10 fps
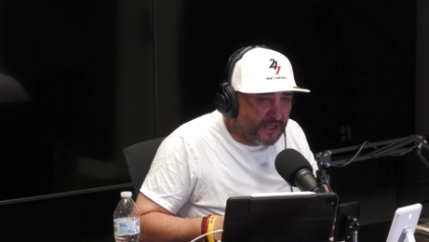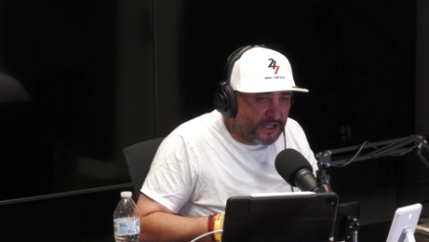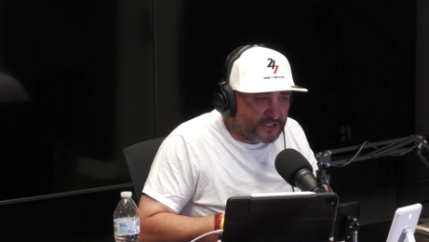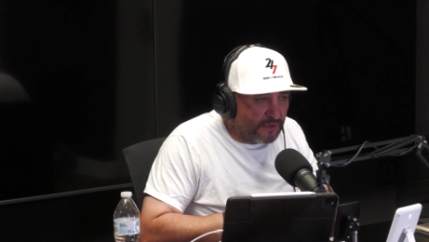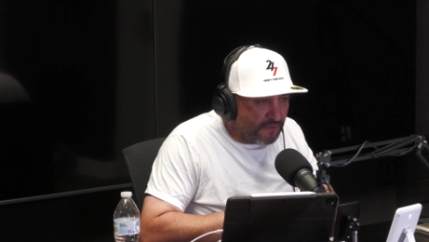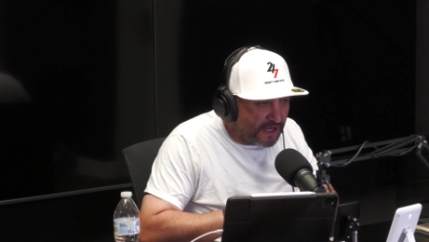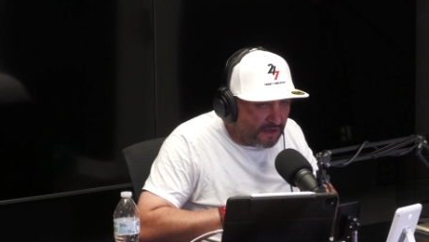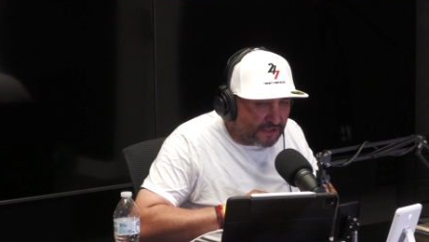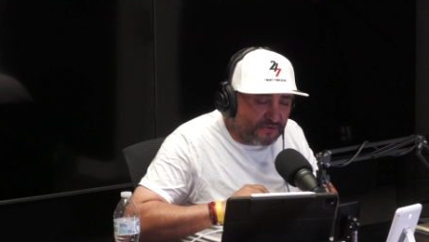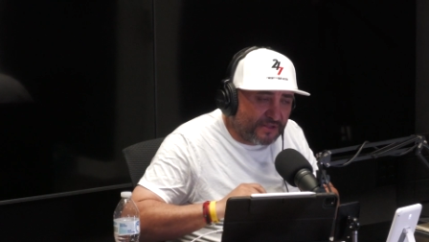So we
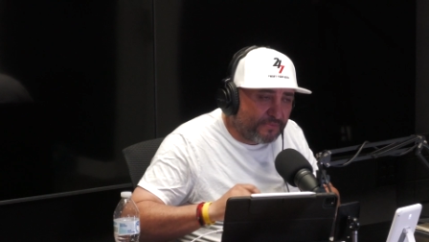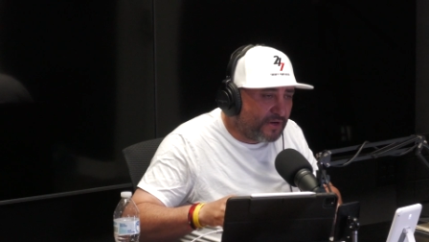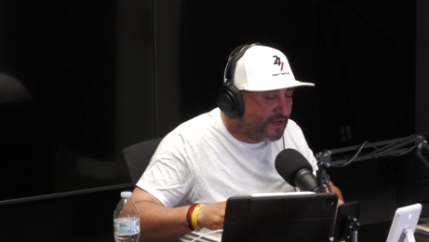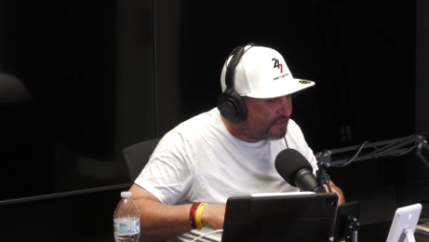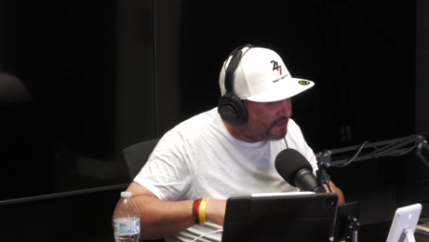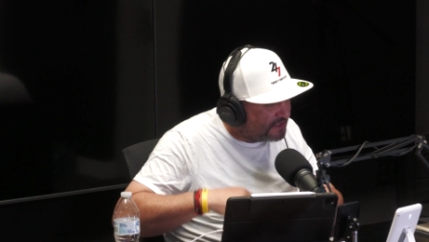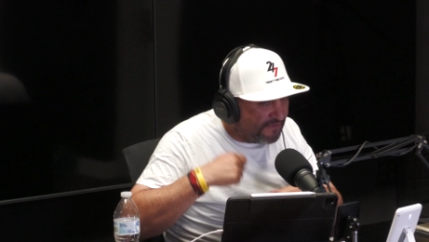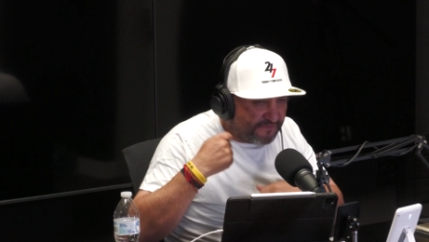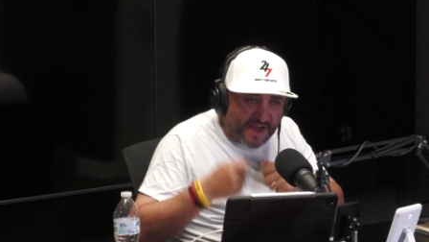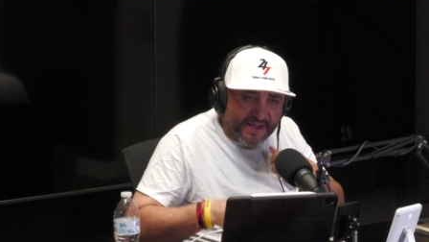go through the process,
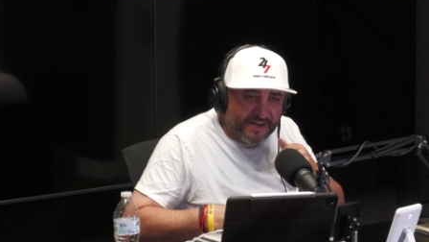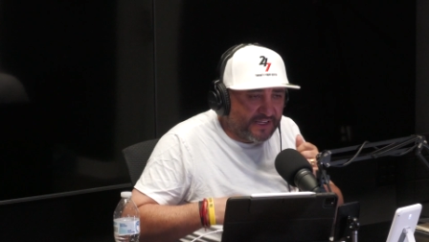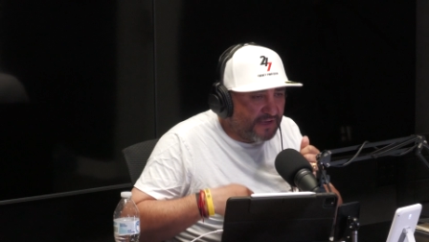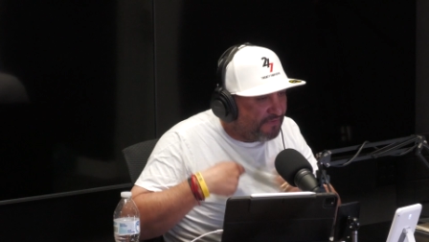keep fighting